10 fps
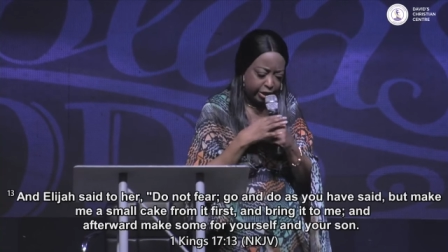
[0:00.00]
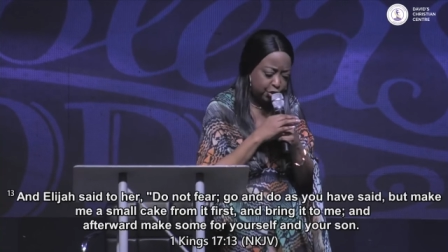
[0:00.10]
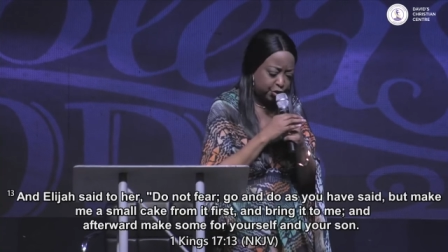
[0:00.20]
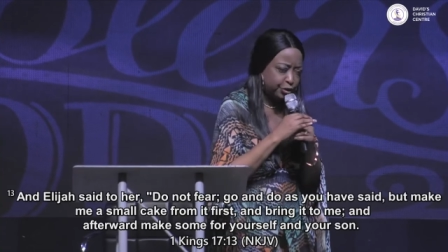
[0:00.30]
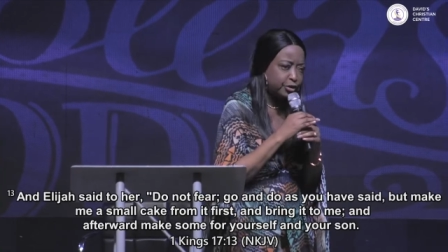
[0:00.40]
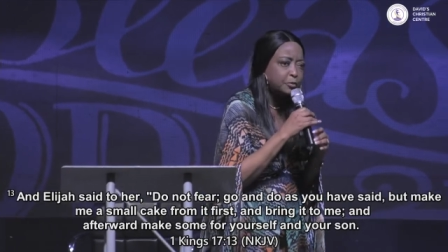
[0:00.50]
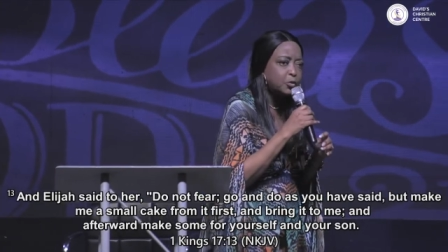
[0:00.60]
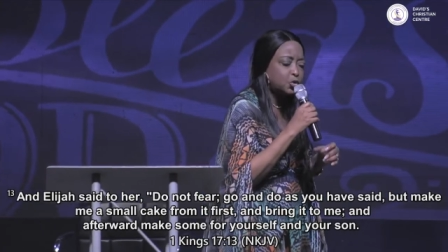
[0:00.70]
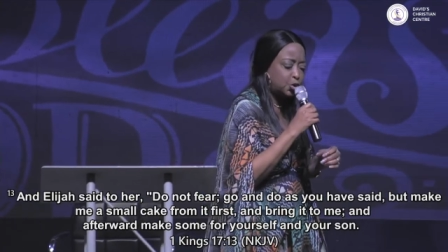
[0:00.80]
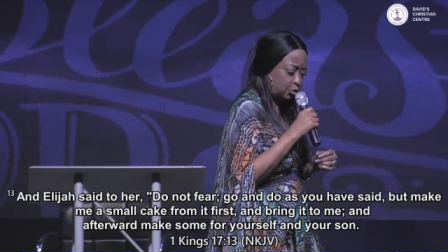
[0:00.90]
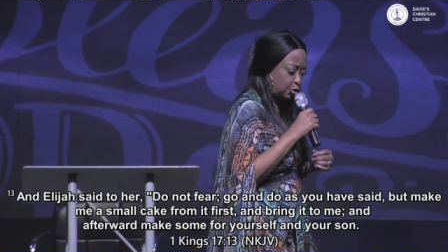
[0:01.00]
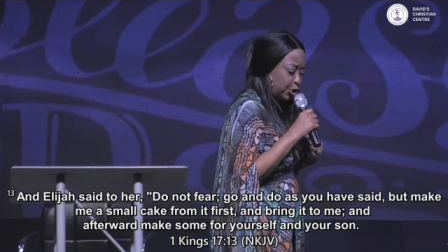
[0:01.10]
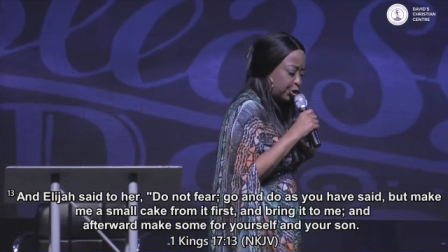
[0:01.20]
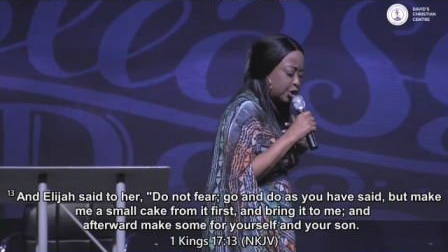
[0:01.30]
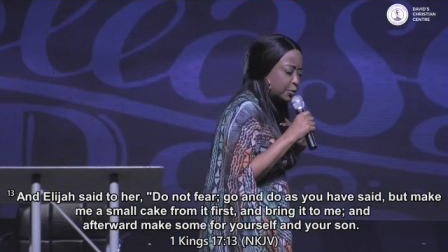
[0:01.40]
In a certain
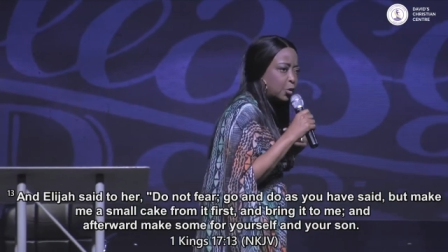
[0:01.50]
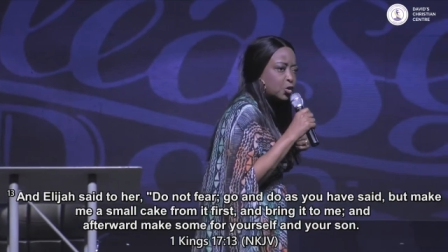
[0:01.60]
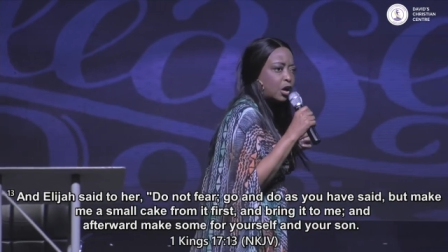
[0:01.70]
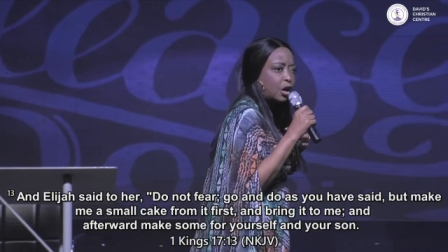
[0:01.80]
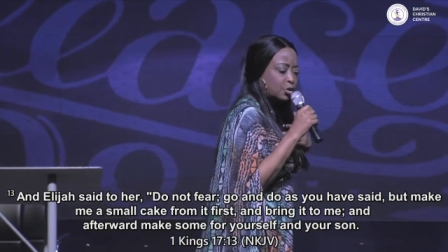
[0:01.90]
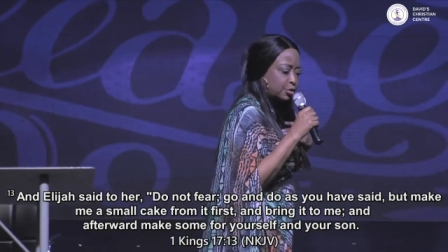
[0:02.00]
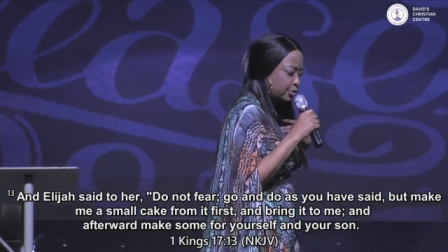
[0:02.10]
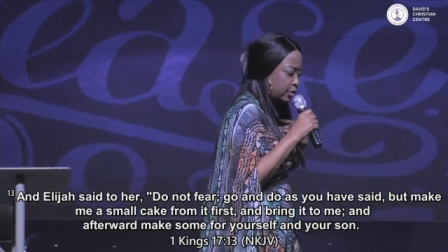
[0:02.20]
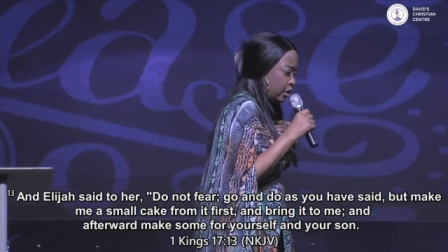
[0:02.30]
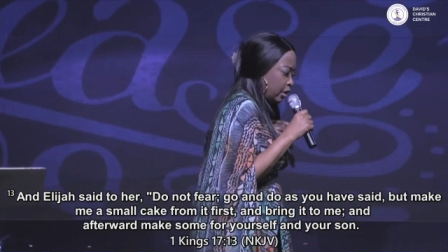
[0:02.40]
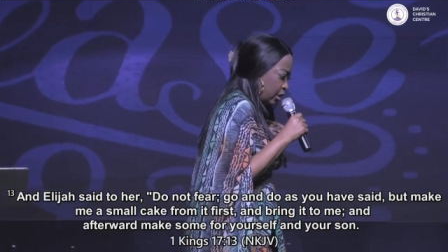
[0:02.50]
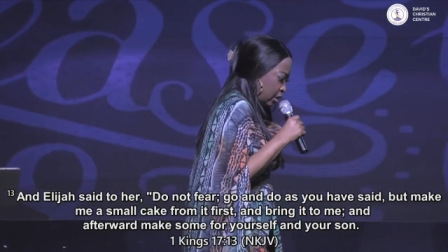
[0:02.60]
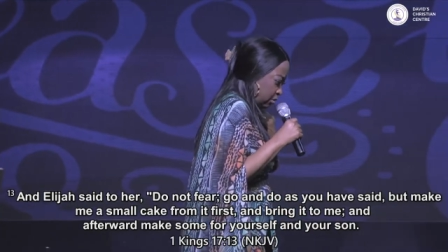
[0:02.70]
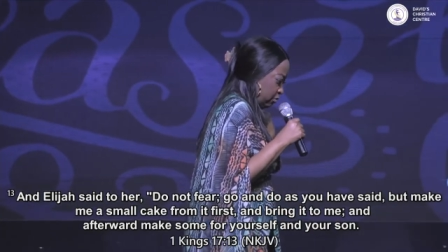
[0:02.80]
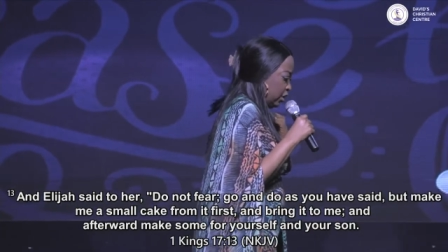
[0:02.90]
church in Port Harcourt,
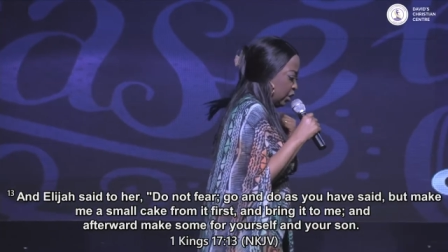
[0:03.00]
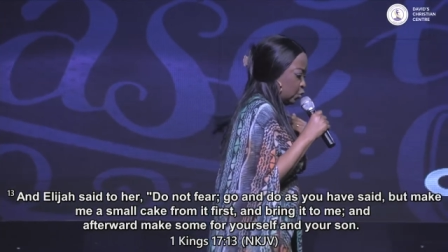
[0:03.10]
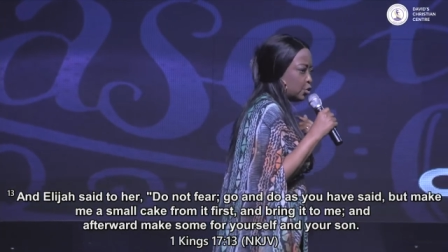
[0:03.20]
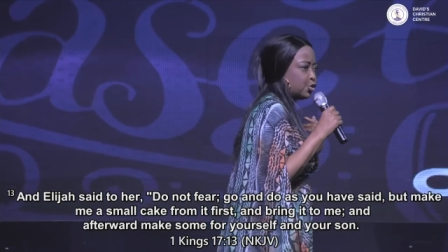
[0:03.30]
it